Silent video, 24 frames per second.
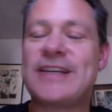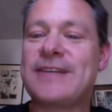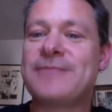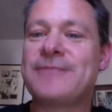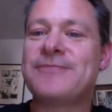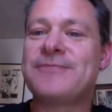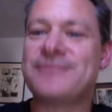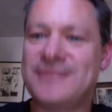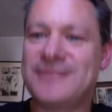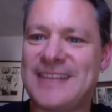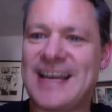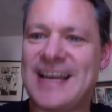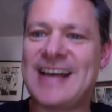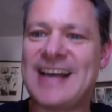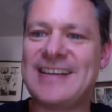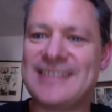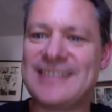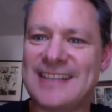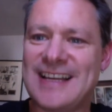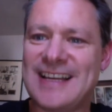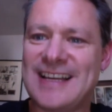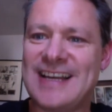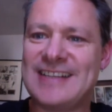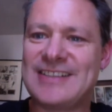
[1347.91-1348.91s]
Yeah,
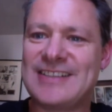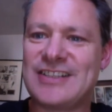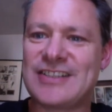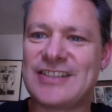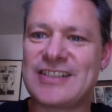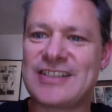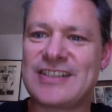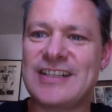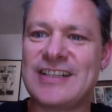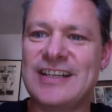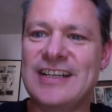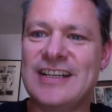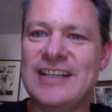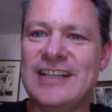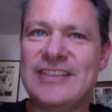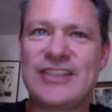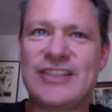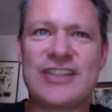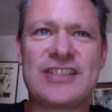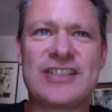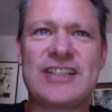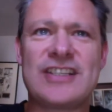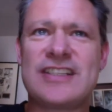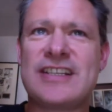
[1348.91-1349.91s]
just
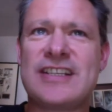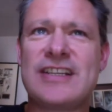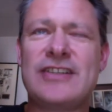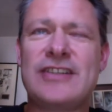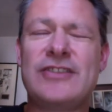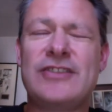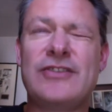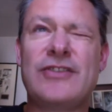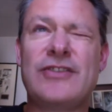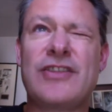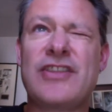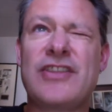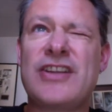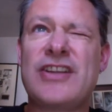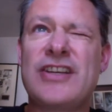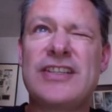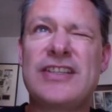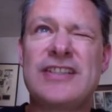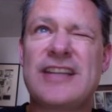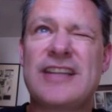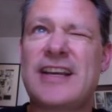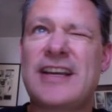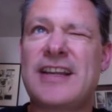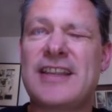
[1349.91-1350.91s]
until Thursday,
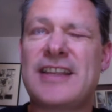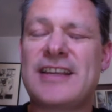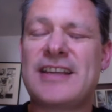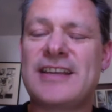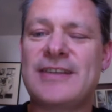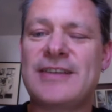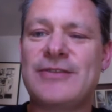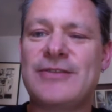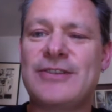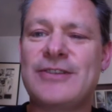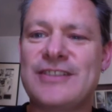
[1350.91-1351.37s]
I think it was.